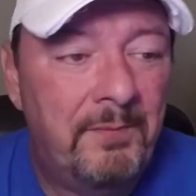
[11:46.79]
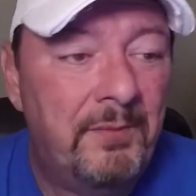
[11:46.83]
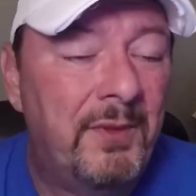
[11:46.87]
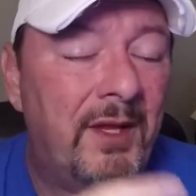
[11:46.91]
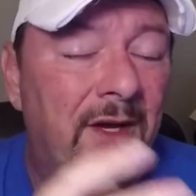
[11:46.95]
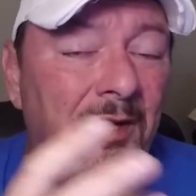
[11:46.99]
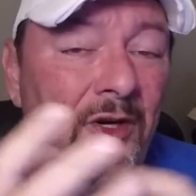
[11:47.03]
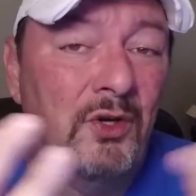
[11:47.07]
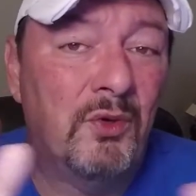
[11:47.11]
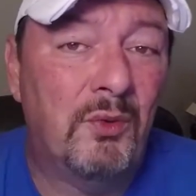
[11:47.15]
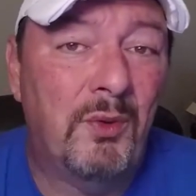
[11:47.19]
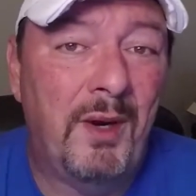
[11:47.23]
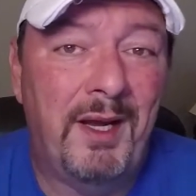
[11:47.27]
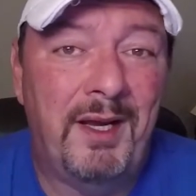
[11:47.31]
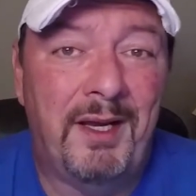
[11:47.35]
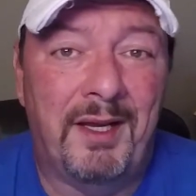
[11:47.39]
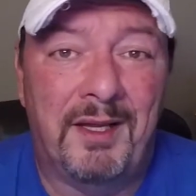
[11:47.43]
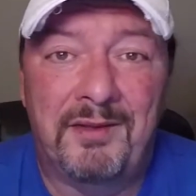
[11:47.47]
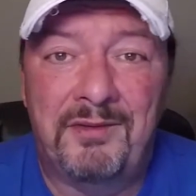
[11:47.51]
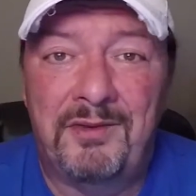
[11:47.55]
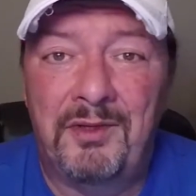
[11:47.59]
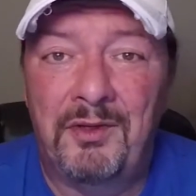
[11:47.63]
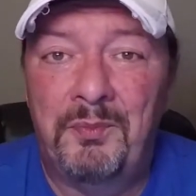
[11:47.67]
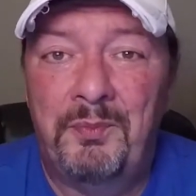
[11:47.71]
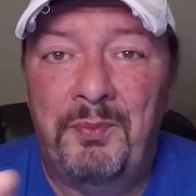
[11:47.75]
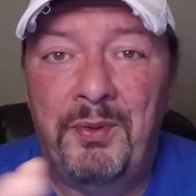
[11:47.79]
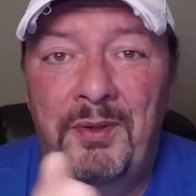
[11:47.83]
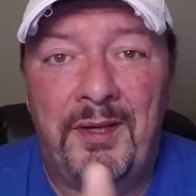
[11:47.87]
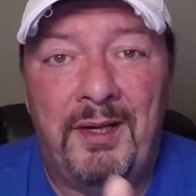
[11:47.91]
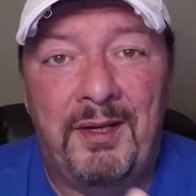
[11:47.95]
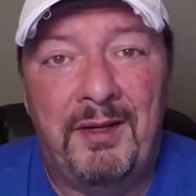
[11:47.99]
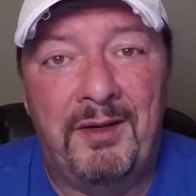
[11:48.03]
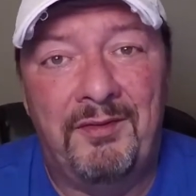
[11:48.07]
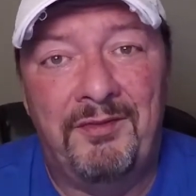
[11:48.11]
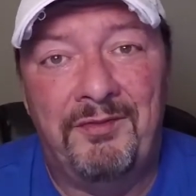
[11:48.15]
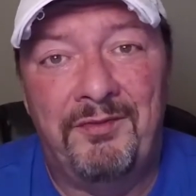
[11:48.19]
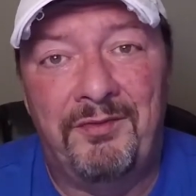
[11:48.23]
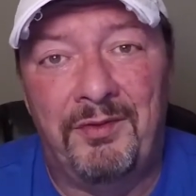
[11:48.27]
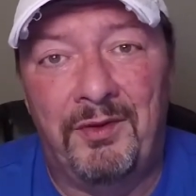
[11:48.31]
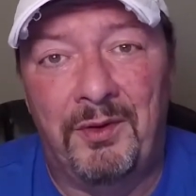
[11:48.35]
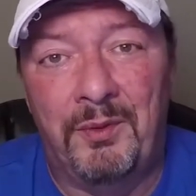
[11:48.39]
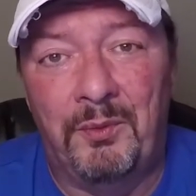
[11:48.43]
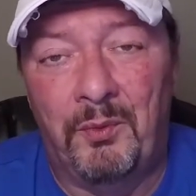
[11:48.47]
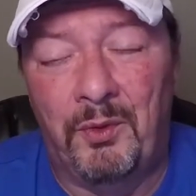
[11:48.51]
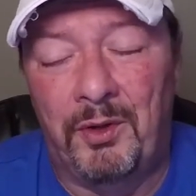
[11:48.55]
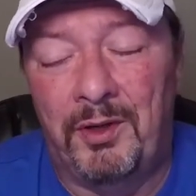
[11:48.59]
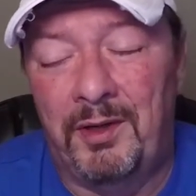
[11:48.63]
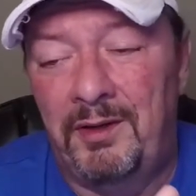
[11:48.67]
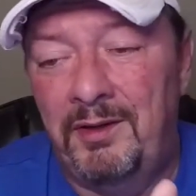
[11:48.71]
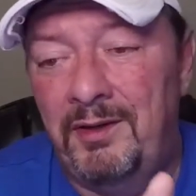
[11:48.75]
Now, granted, they'll put out a
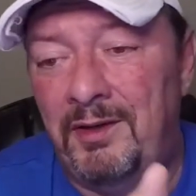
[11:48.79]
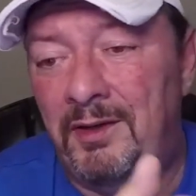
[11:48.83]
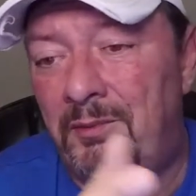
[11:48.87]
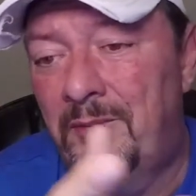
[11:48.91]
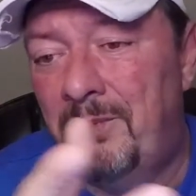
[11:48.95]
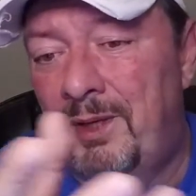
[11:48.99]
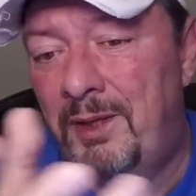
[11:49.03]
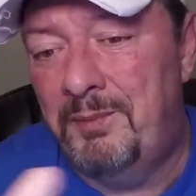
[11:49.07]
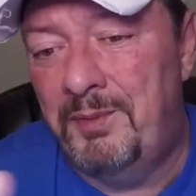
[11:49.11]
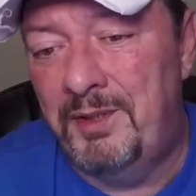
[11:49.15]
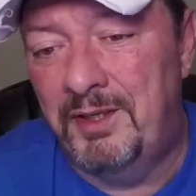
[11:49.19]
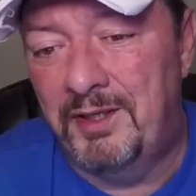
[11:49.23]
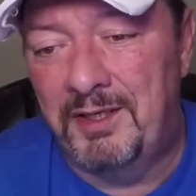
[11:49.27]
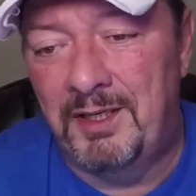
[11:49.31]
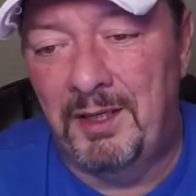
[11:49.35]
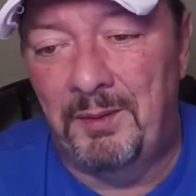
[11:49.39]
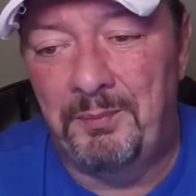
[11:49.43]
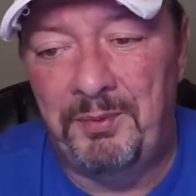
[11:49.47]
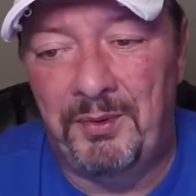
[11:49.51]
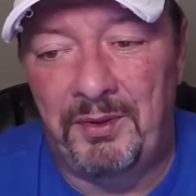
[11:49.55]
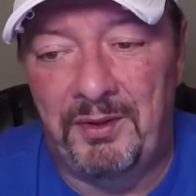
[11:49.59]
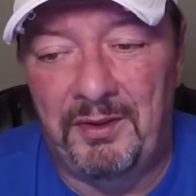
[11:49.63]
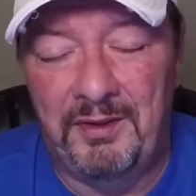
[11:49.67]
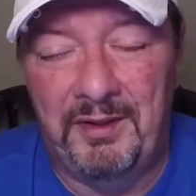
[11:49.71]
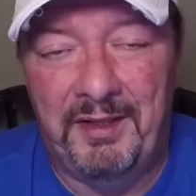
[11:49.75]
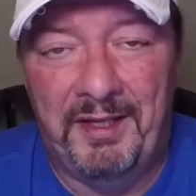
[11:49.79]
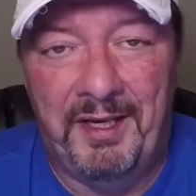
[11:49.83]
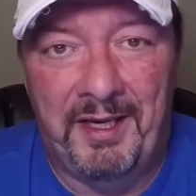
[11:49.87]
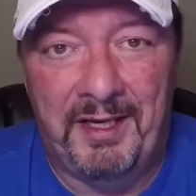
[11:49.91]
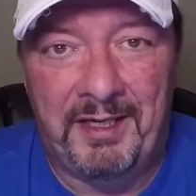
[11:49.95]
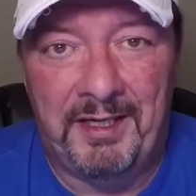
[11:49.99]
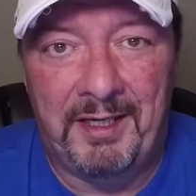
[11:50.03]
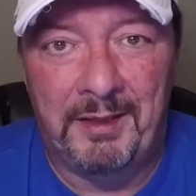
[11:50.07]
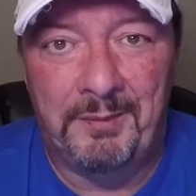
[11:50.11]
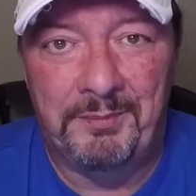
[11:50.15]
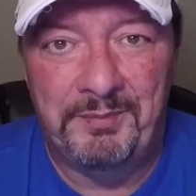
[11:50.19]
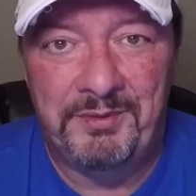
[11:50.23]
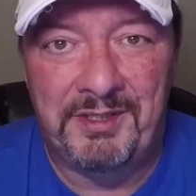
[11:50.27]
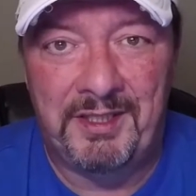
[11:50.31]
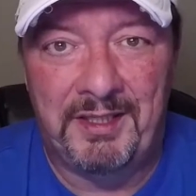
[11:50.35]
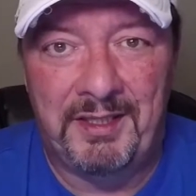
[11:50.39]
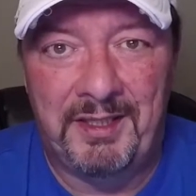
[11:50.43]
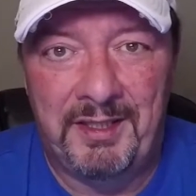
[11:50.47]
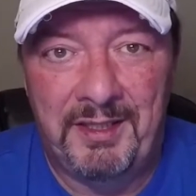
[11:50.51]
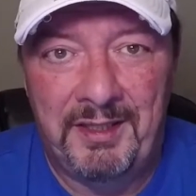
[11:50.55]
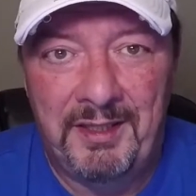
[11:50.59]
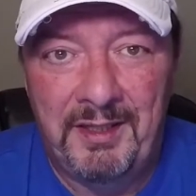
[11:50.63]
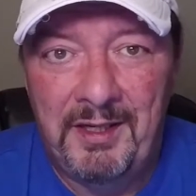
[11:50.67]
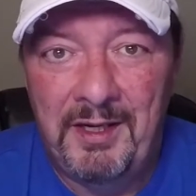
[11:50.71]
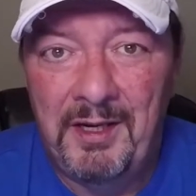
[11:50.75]
firmware and there may be a couple of hiccups in
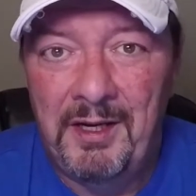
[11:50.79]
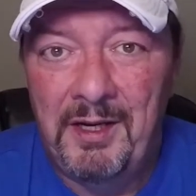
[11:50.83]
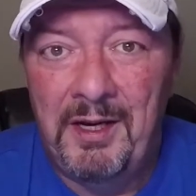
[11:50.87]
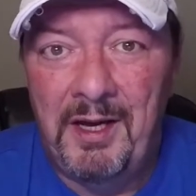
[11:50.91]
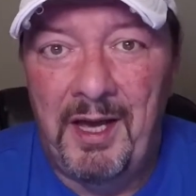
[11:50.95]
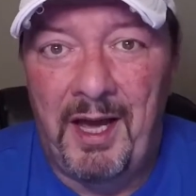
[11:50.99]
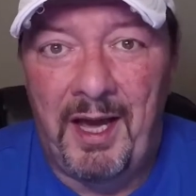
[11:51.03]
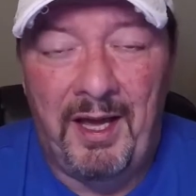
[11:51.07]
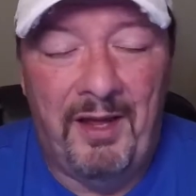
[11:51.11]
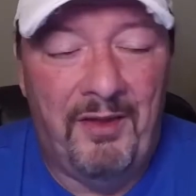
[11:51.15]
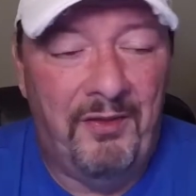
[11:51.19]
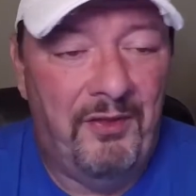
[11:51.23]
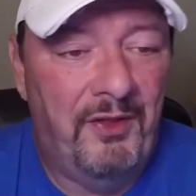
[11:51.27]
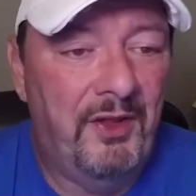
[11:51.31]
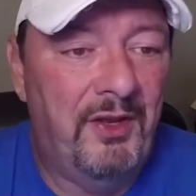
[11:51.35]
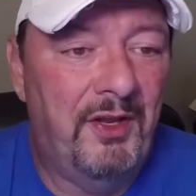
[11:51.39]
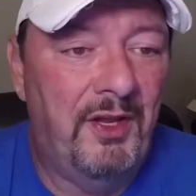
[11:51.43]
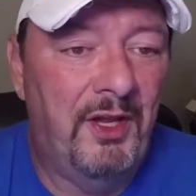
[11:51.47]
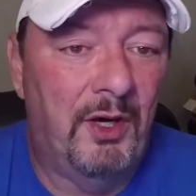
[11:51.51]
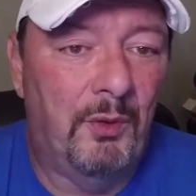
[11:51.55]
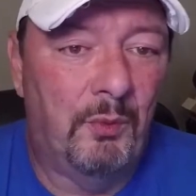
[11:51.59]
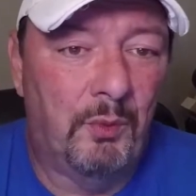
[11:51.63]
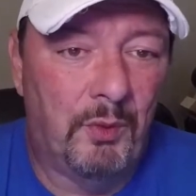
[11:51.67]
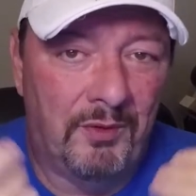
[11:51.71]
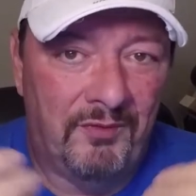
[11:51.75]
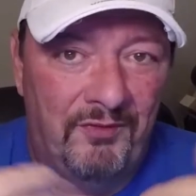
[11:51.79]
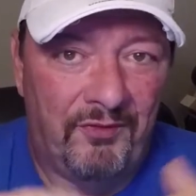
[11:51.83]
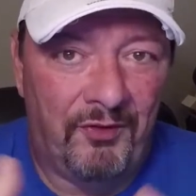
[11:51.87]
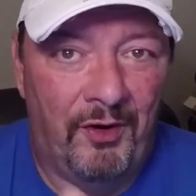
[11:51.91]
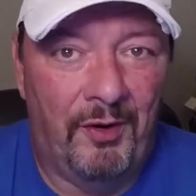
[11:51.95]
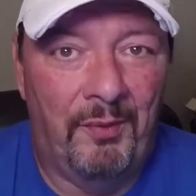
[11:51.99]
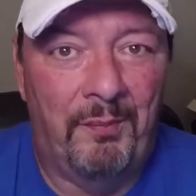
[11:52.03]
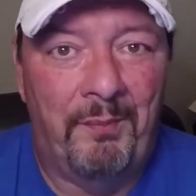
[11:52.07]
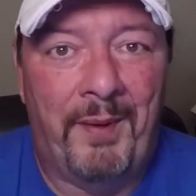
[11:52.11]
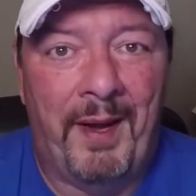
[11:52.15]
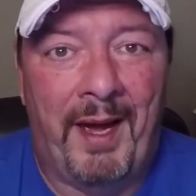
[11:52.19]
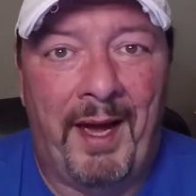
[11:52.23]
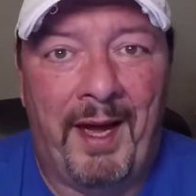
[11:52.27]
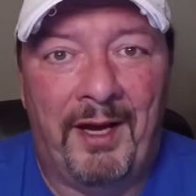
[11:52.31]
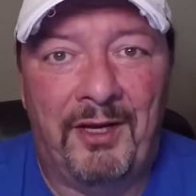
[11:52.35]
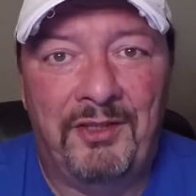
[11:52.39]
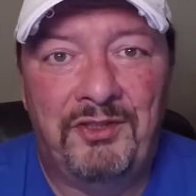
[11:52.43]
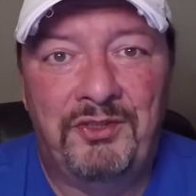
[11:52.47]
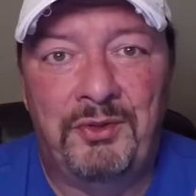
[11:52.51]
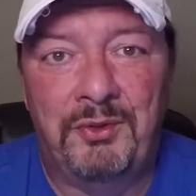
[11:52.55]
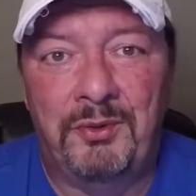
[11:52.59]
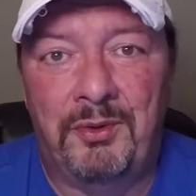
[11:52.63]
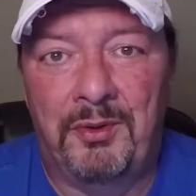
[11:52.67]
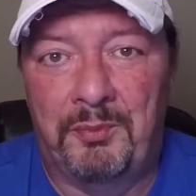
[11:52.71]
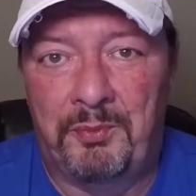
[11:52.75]
it, and then they'll revert back
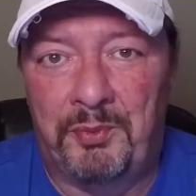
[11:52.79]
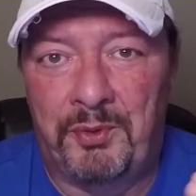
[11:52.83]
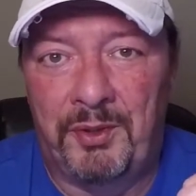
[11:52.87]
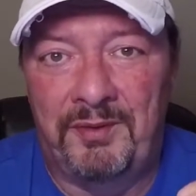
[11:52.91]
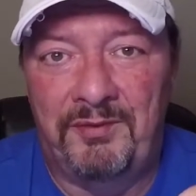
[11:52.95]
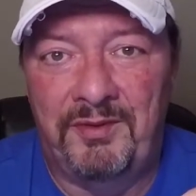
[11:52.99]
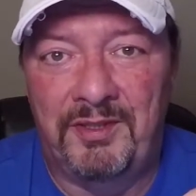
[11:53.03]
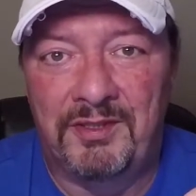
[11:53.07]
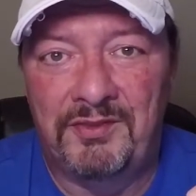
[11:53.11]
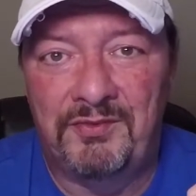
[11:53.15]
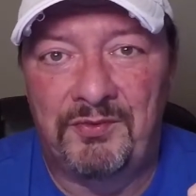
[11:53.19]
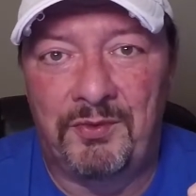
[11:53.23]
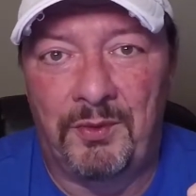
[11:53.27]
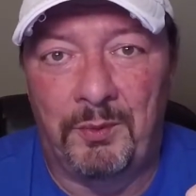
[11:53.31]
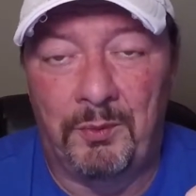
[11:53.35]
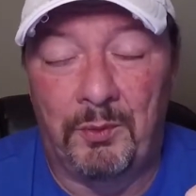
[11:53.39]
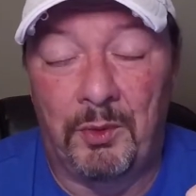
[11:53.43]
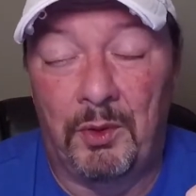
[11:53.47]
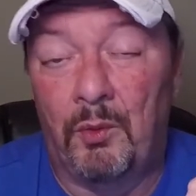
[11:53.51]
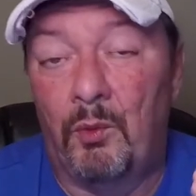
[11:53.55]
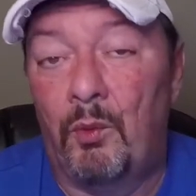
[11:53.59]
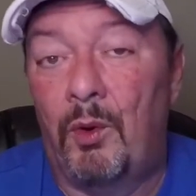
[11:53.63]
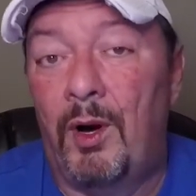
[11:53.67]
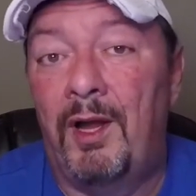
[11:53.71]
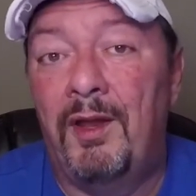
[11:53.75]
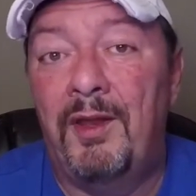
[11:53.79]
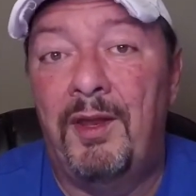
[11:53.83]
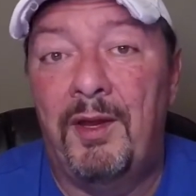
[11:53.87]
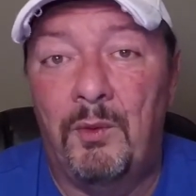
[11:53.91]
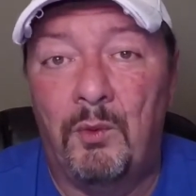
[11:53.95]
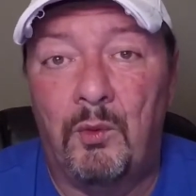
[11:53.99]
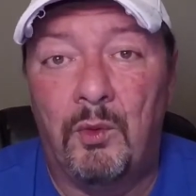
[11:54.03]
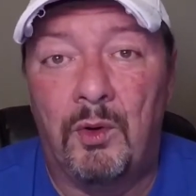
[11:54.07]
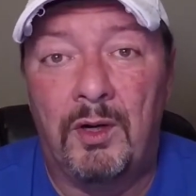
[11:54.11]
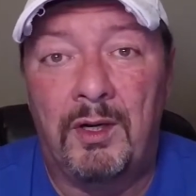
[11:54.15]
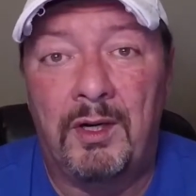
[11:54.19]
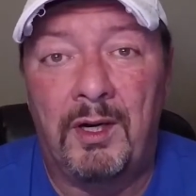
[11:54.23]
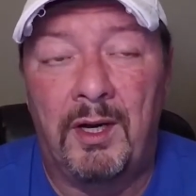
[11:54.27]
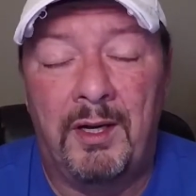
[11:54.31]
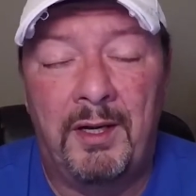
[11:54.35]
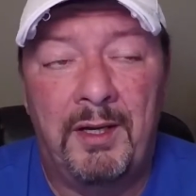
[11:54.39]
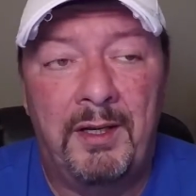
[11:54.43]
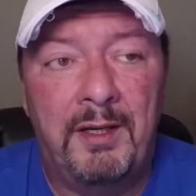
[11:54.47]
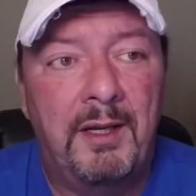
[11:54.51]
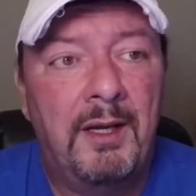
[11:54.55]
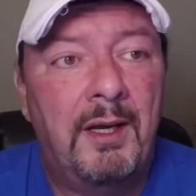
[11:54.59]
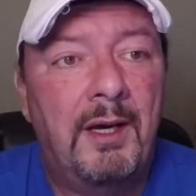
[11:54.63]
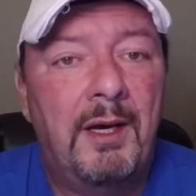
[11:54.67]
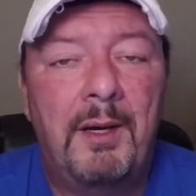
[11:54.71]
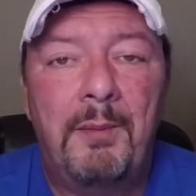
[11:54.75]
to a previous firmware while they work on
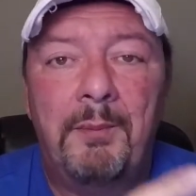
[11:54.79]
it.